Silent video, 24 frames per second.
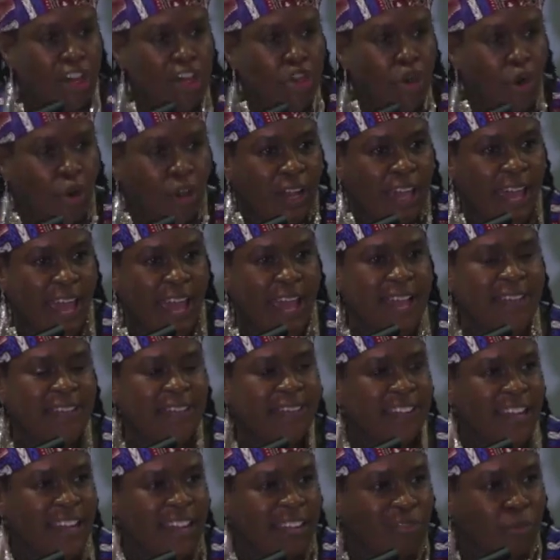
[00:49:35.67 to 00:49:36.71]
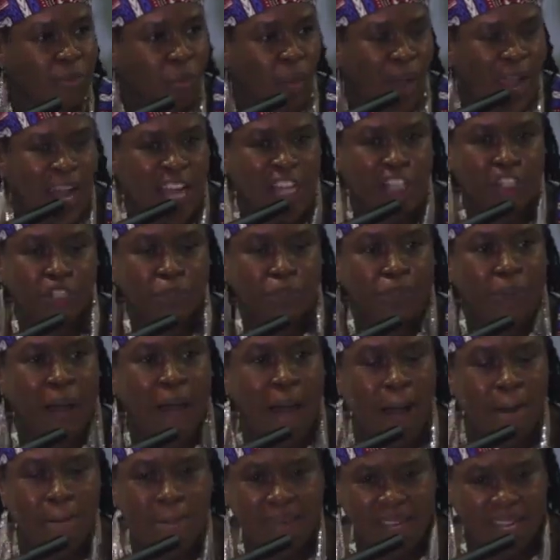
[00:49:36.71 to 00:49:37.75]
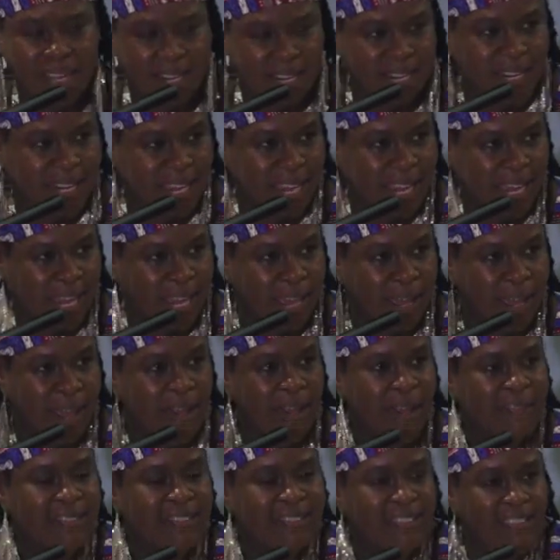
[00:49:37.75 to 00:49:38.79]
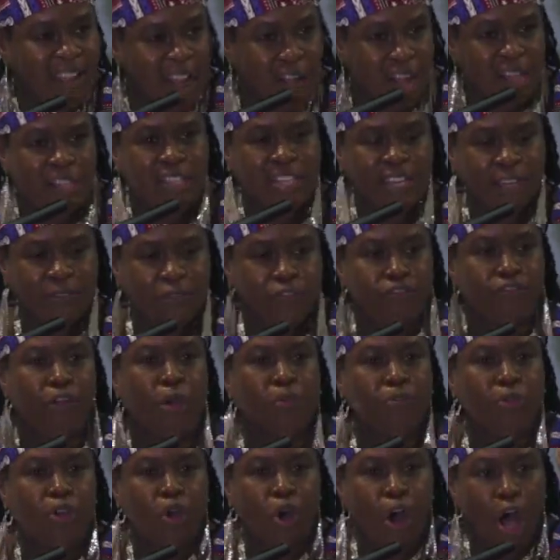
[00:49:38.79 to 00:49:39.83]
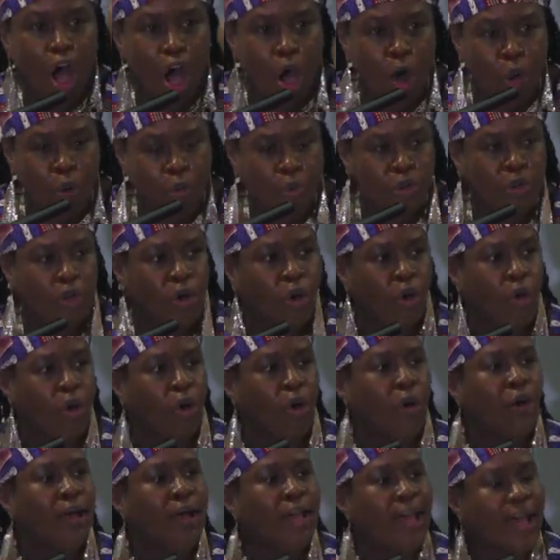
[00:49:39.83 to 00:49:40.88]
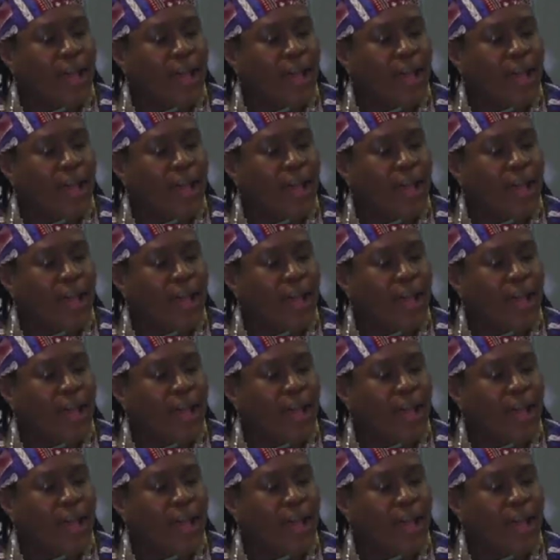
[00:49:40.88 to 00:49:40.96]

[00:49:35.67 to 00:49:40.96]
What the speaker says: that your case is waged publicly, starting from your own law.